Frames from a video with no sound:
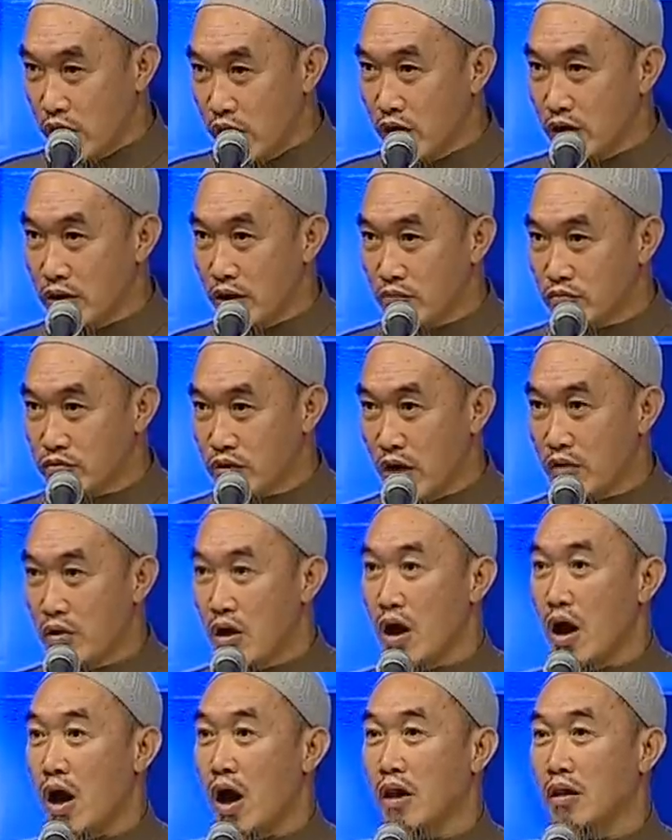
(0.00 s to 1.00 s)
to kill
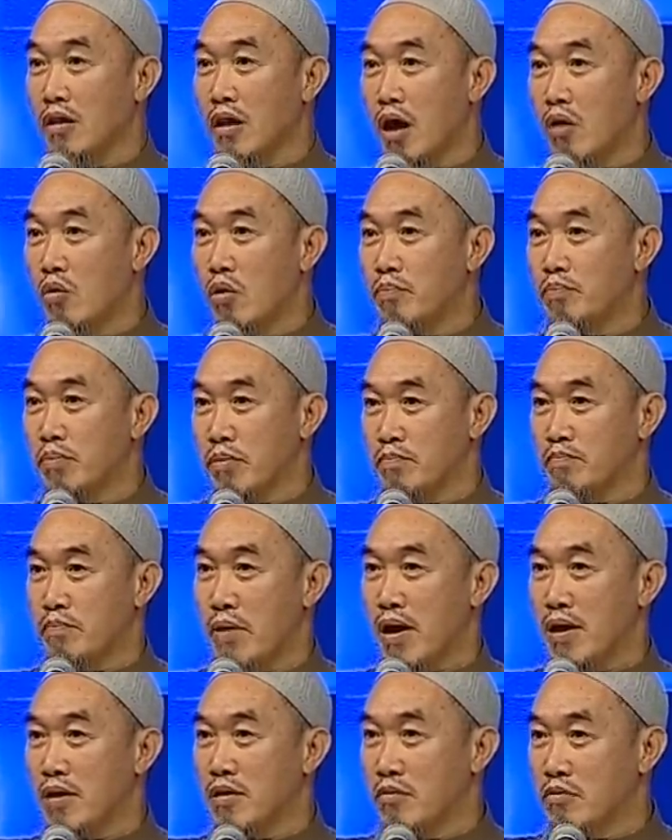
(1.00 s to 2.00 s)
themselves, Allah will
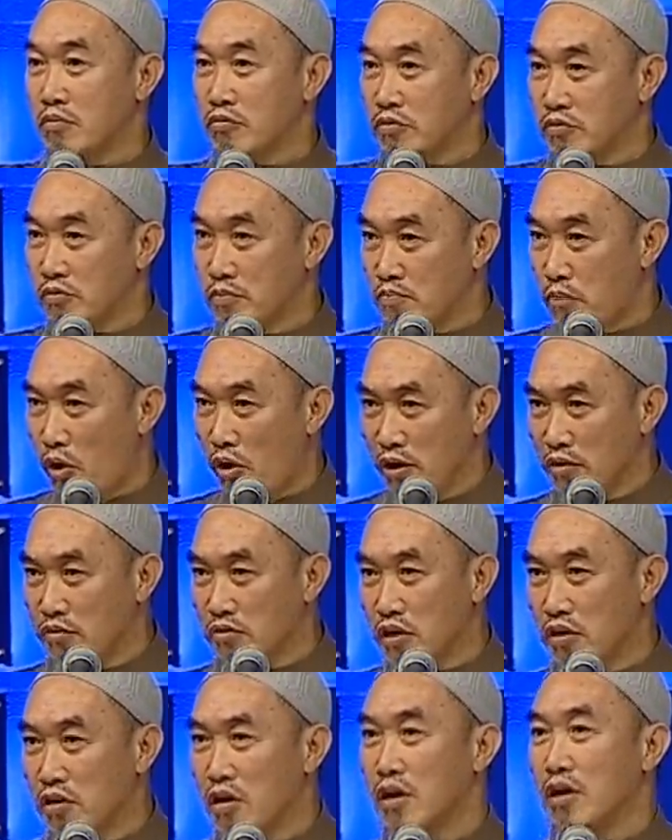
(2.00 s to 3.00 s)
prepare the
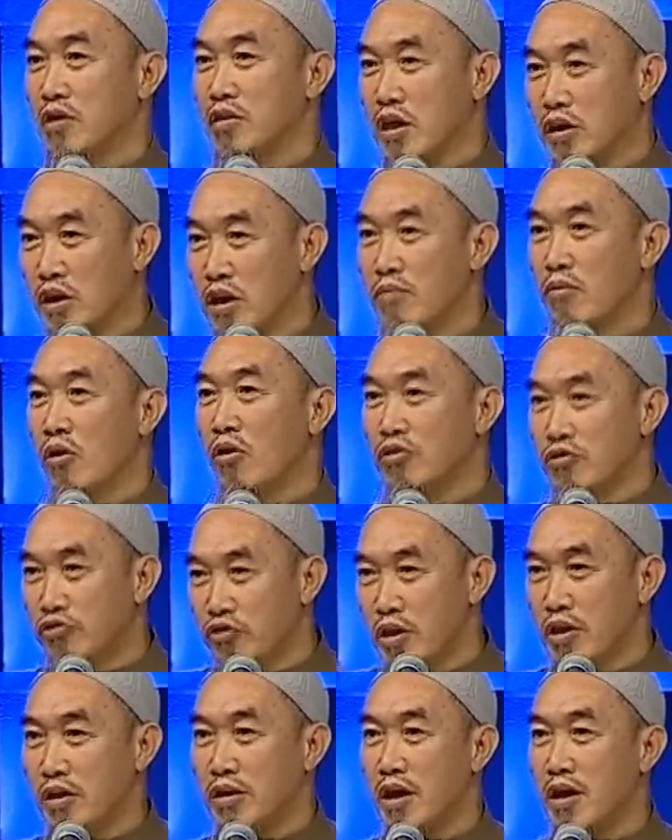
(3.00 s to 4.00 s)
poison, they keep
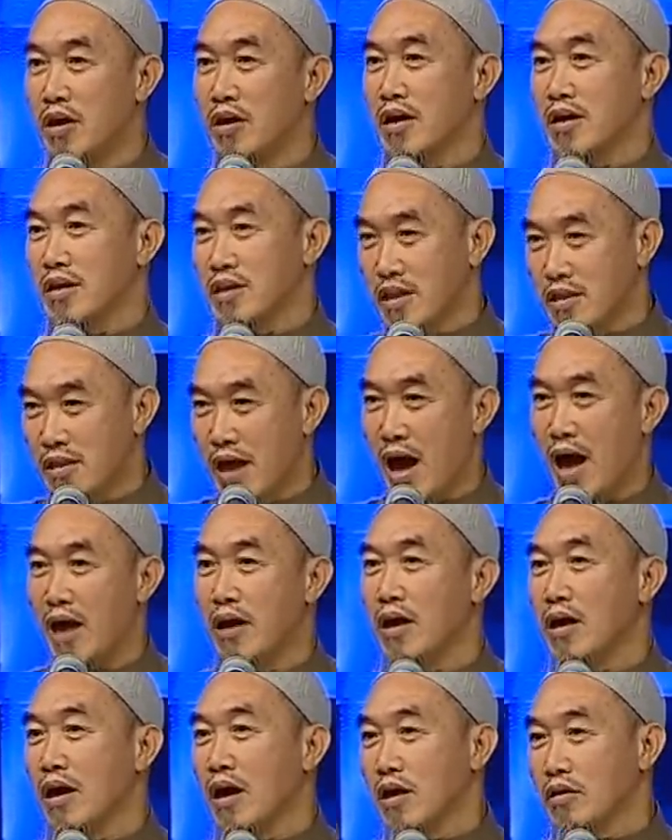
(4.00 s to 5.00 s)
on drinking, they
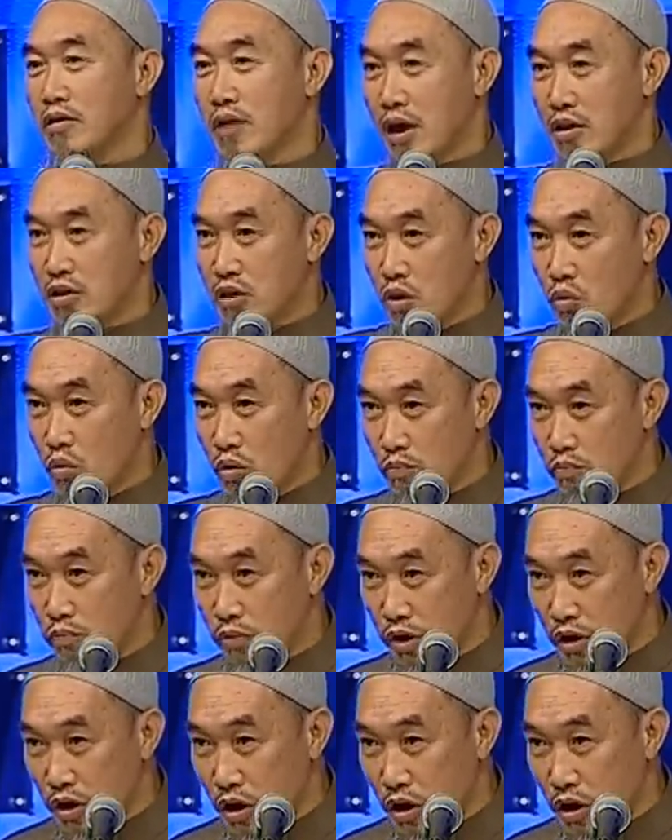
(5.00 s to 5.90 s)
die, then they will